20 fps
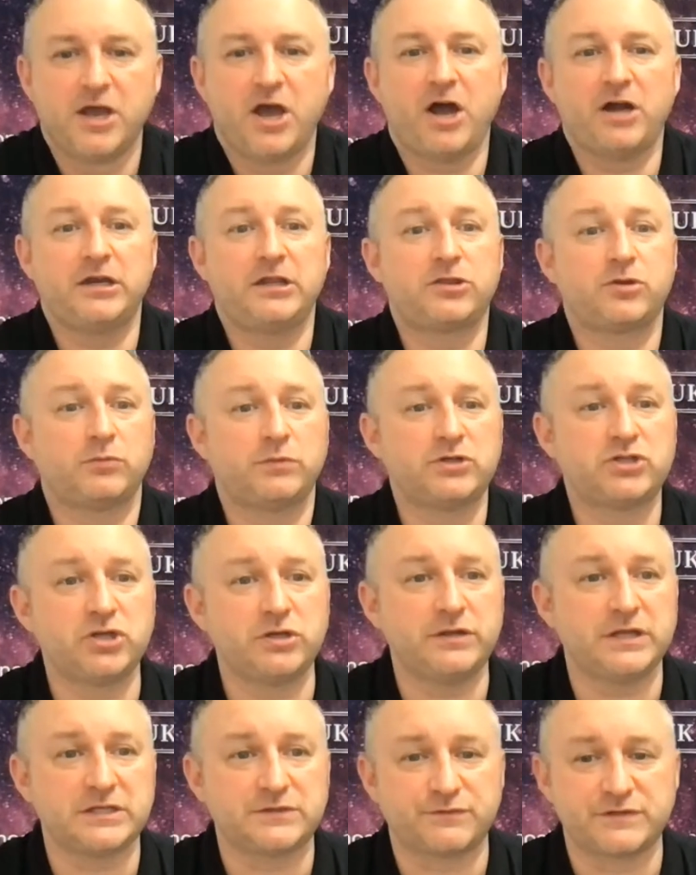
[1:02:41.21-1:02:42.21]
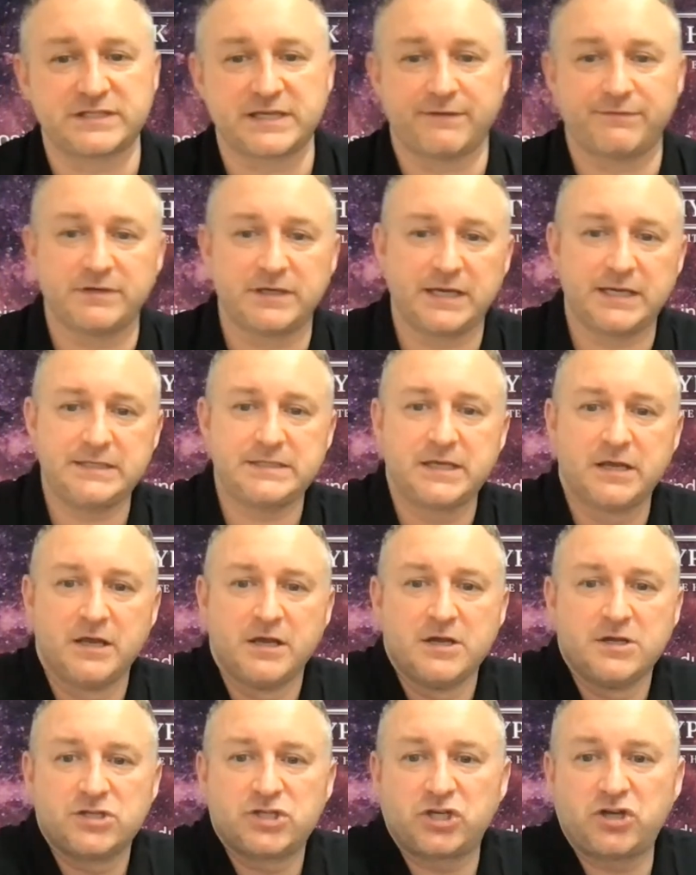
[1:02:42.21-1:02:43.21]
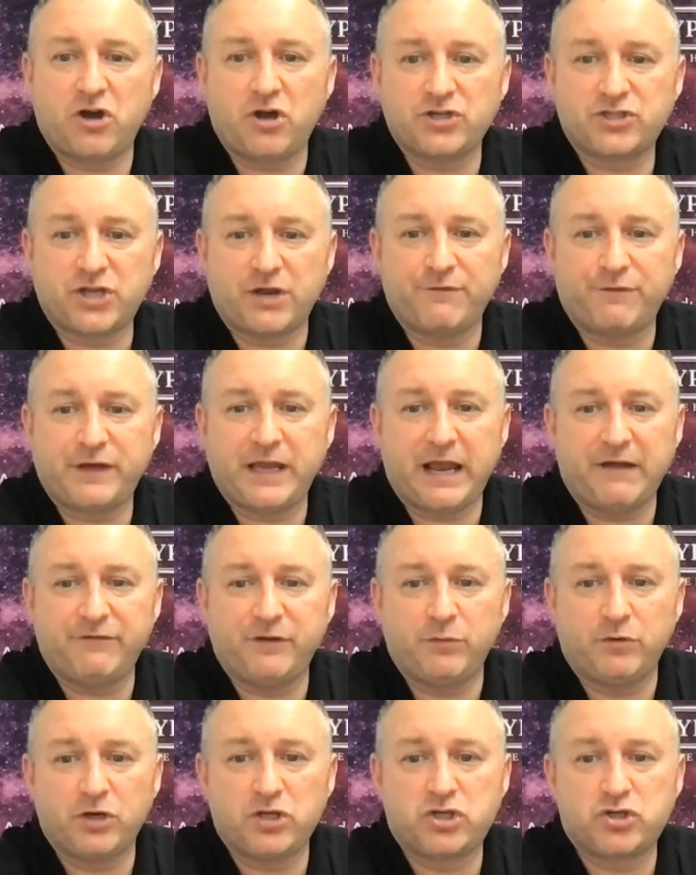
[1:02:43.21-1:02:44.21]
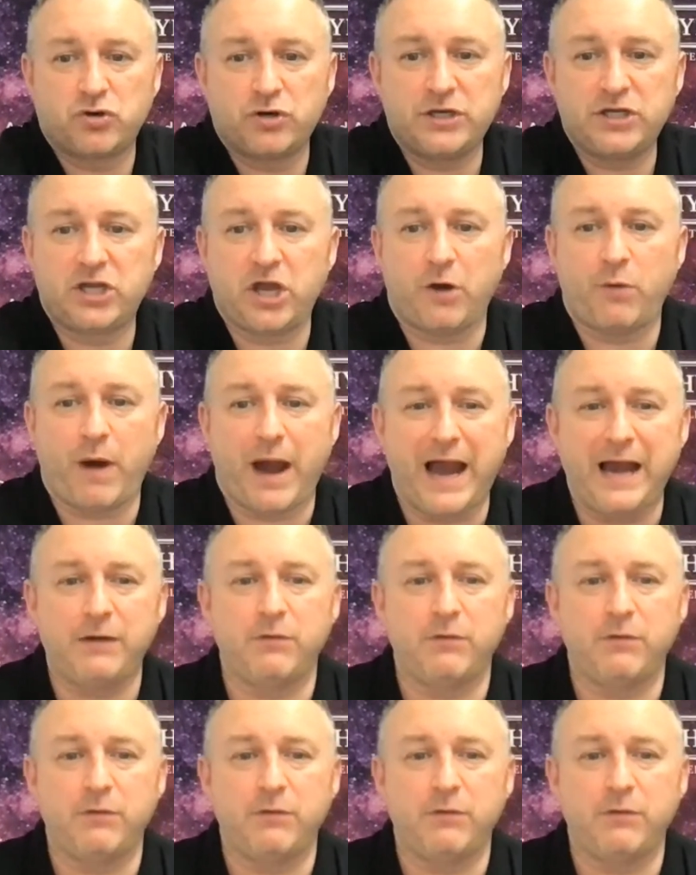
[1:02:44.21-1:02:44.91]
I only thought we'd do this for 7 days. So guys, don't forget, if you want to join, go